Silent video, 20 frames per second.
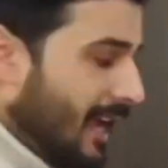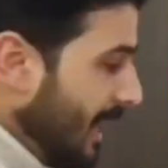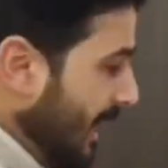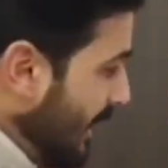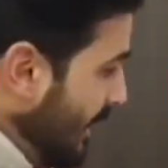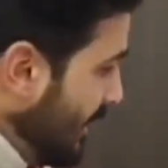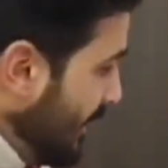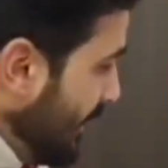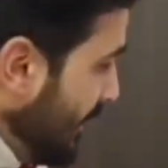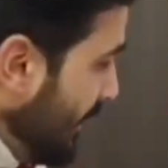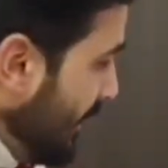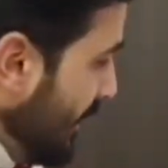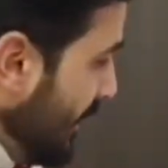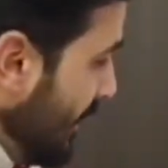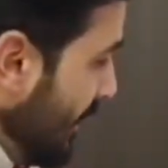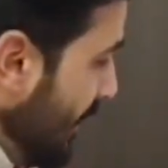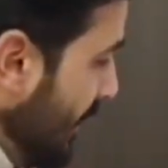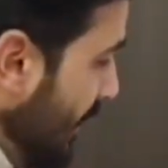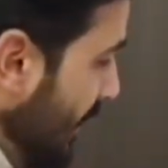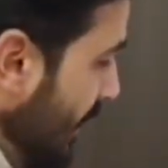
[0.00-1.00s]
And
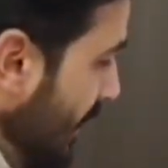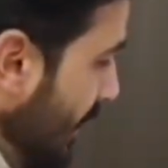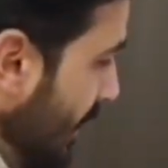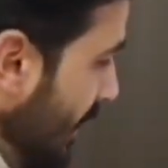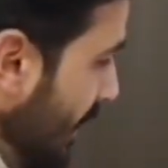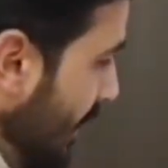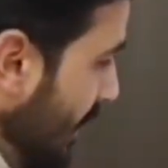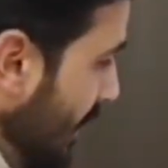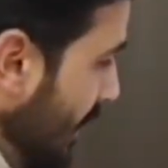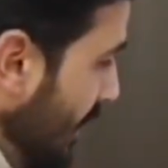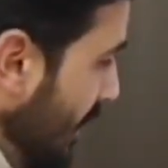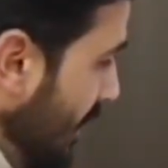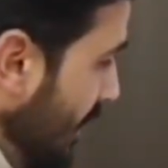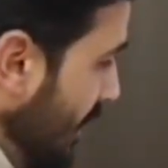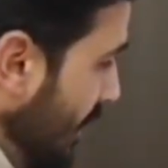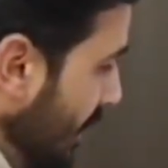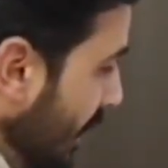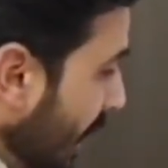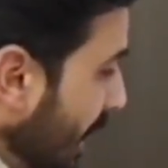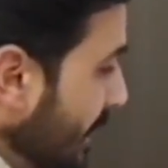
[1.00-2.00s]
the
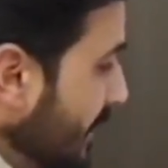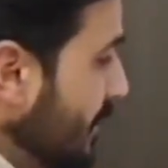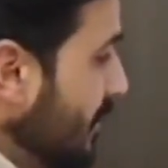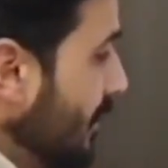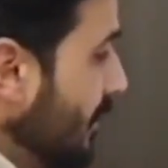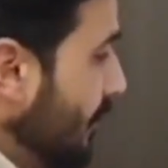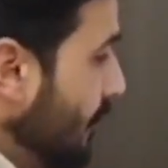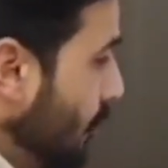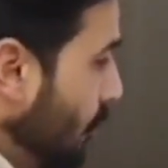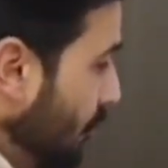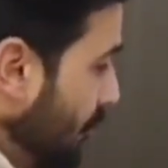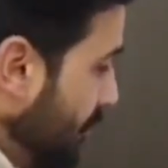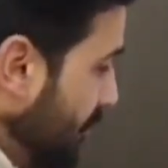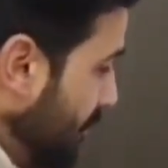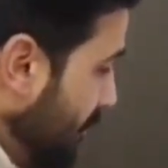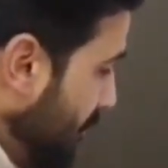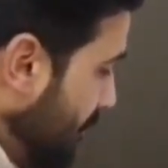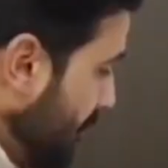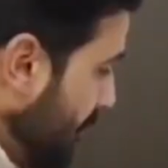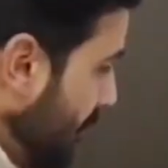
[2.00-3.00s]
lines of
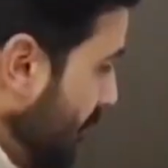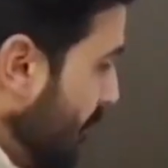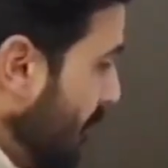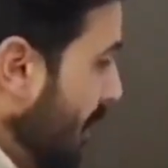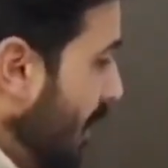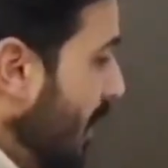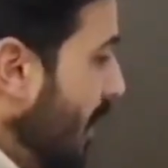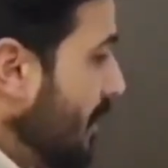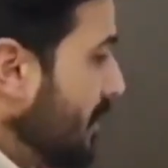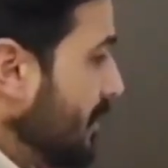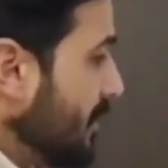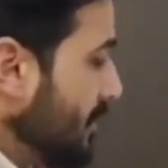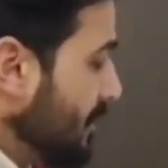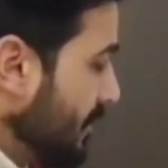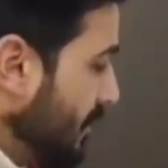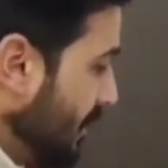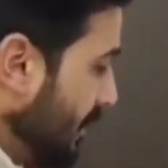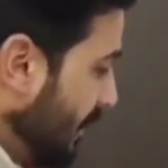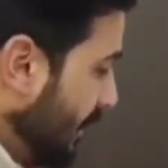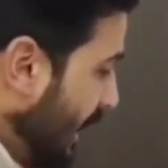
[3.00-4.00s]
force
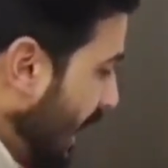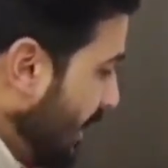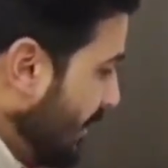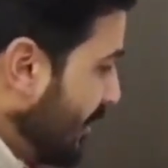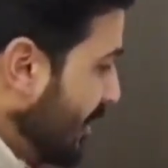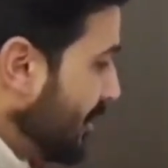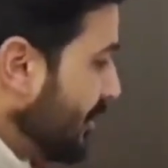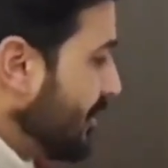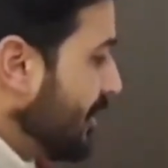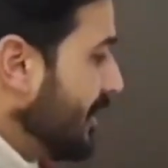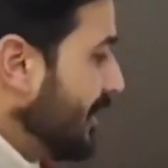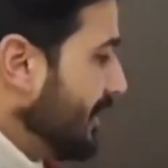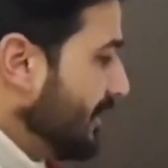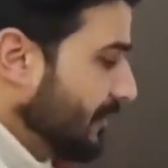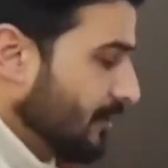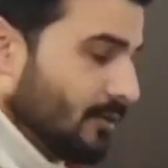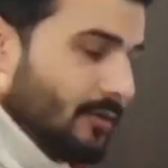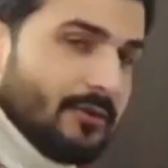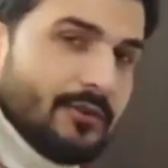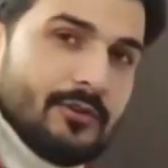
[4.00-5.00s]
pass tangentially
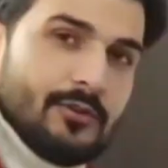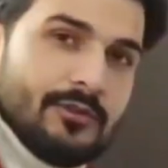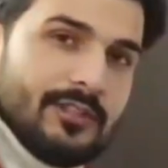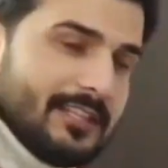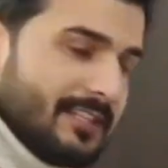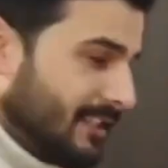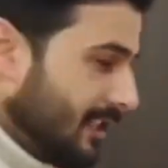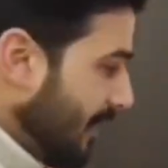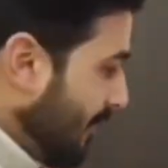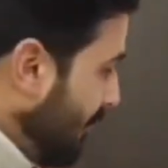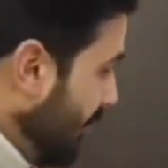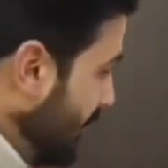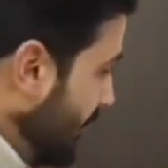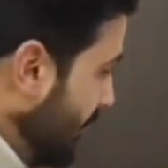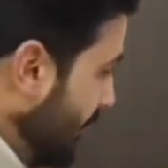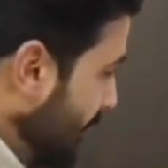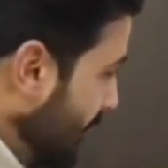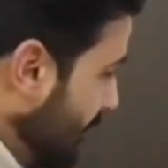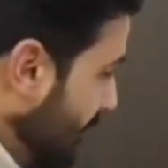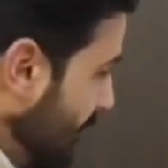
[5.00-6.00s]
to this
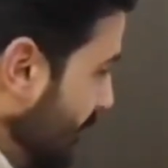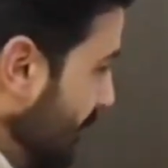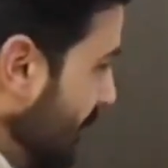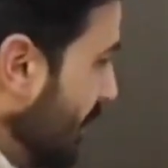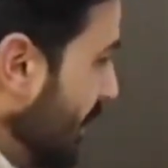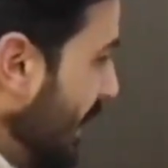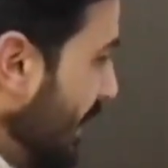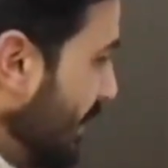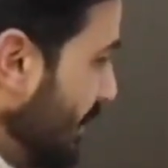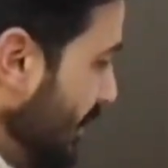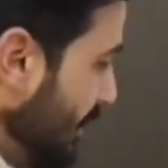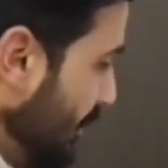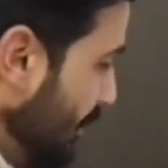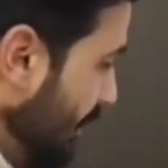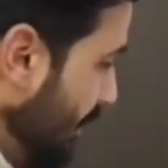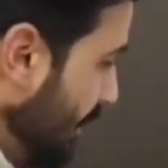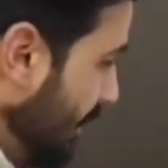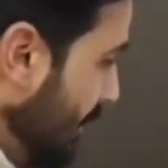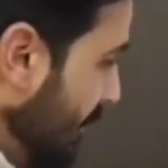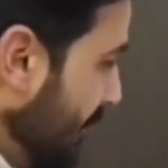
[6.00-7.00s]
surface.
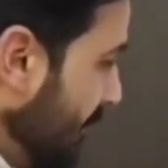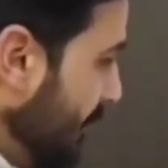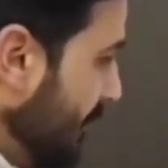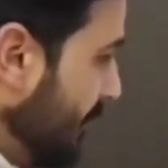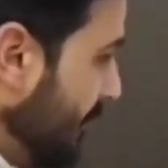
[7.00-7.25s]
Tangentially.